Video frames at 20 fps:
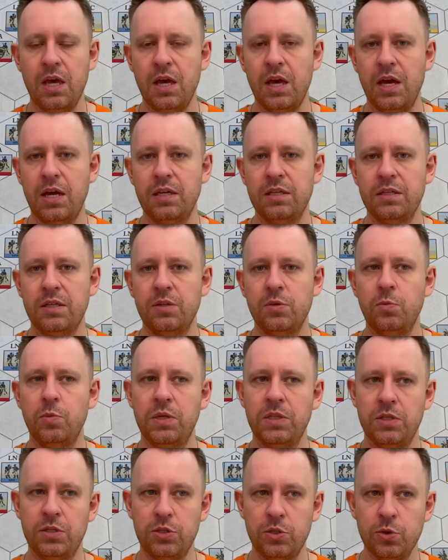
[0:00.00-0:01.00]
and
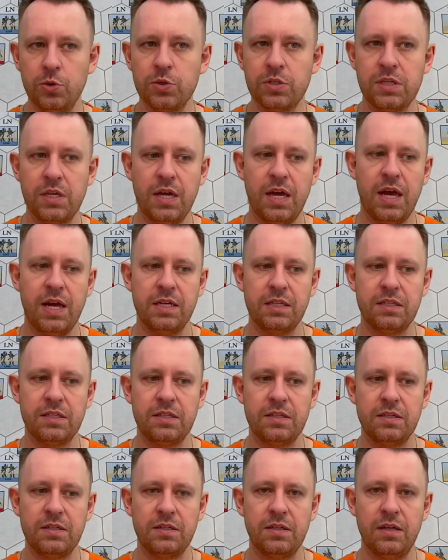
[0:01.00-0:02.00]
when used
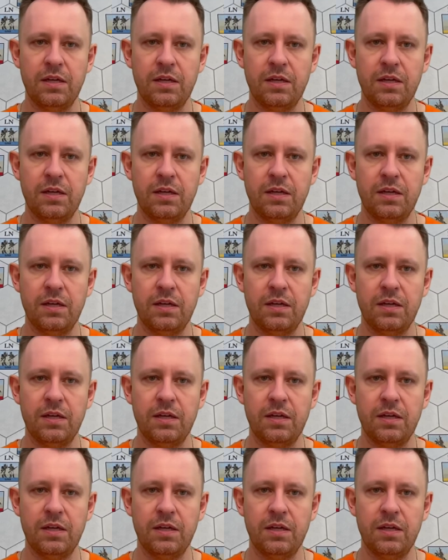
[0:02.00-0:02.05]
at